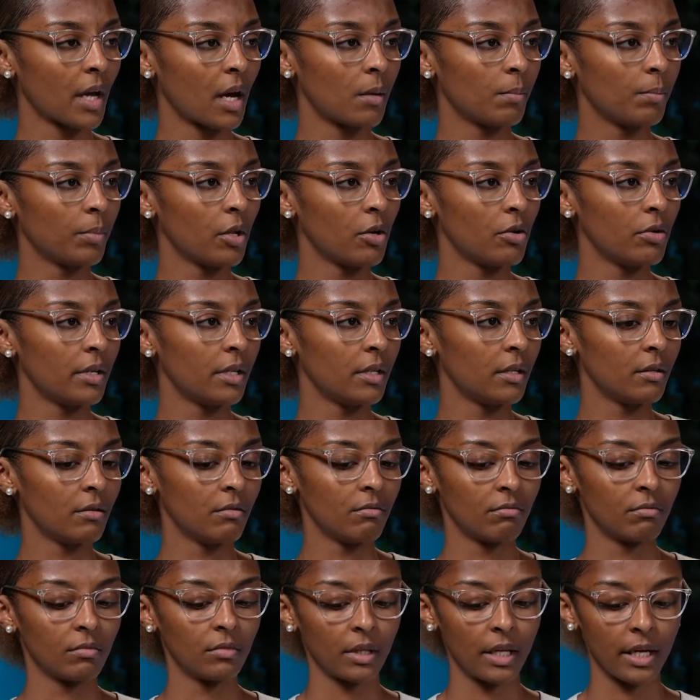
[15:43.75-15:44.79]
uploaded
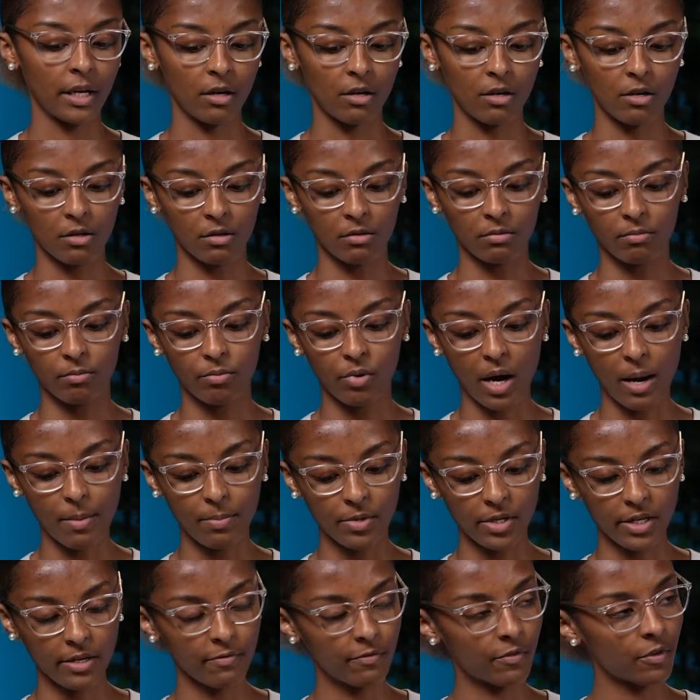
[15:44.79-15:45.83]
like our
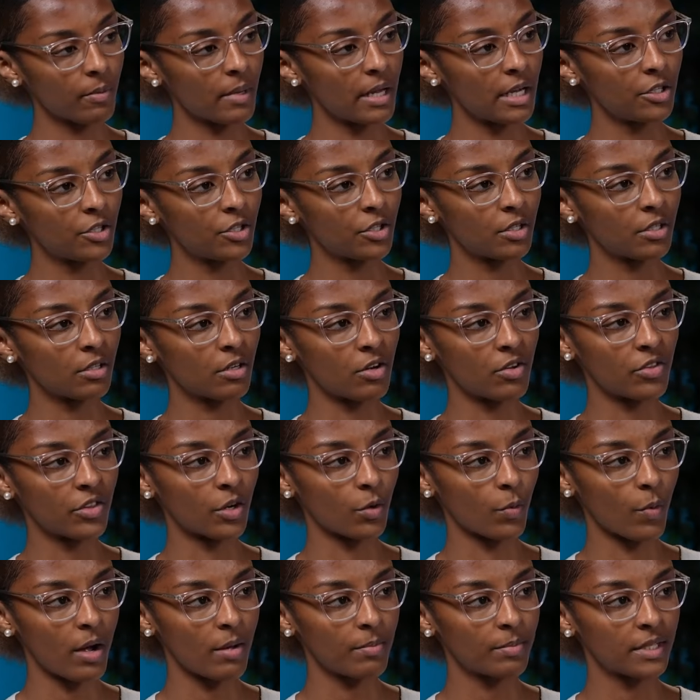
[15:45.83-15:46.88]
property information on
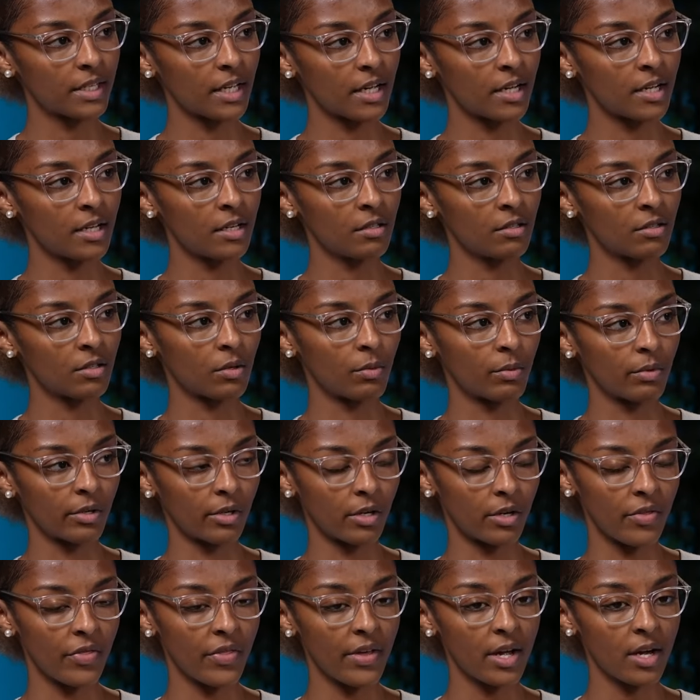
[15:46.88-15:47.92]
their website. So we
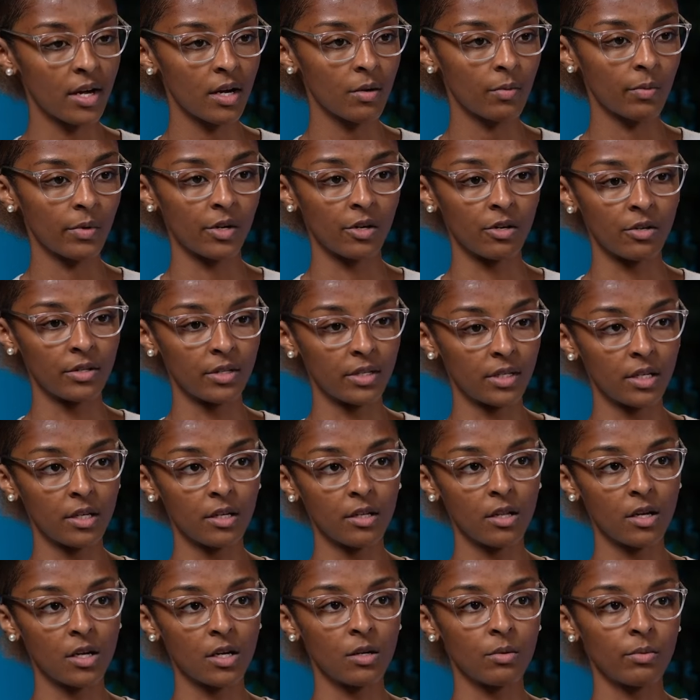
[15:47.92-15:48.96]
were on there, we were on
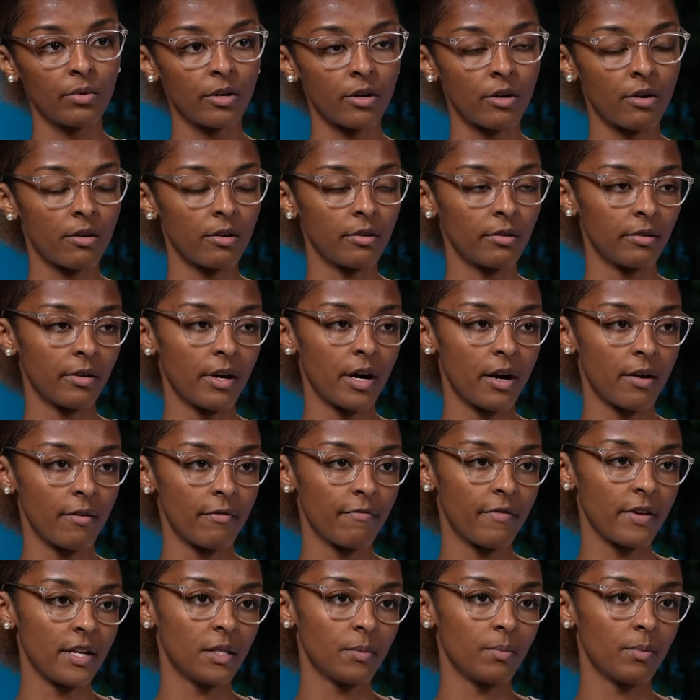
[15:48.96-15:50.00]
Zillow, we were on
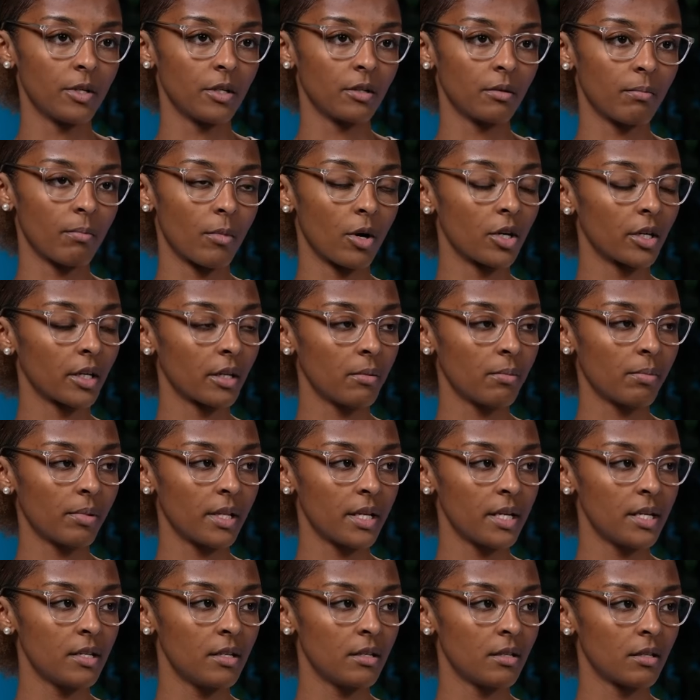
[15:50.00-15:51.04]
Facebook
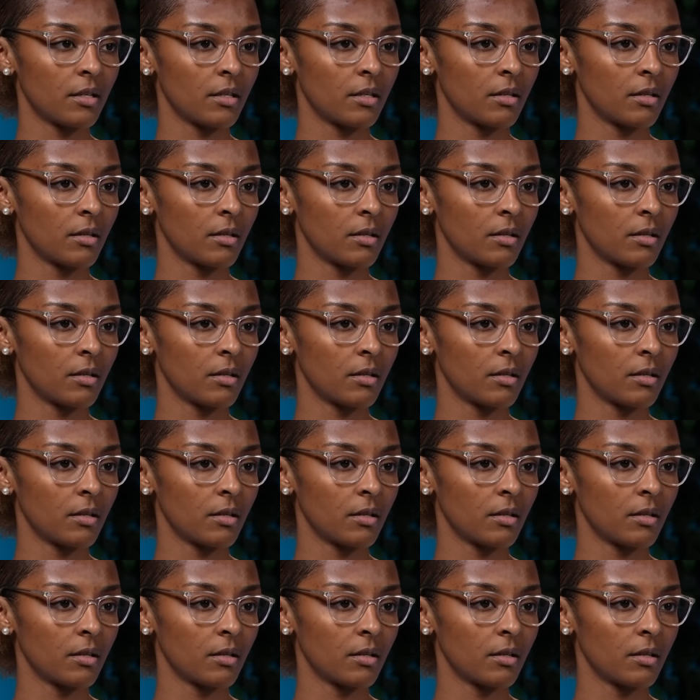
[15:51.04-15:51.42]
Marketplace.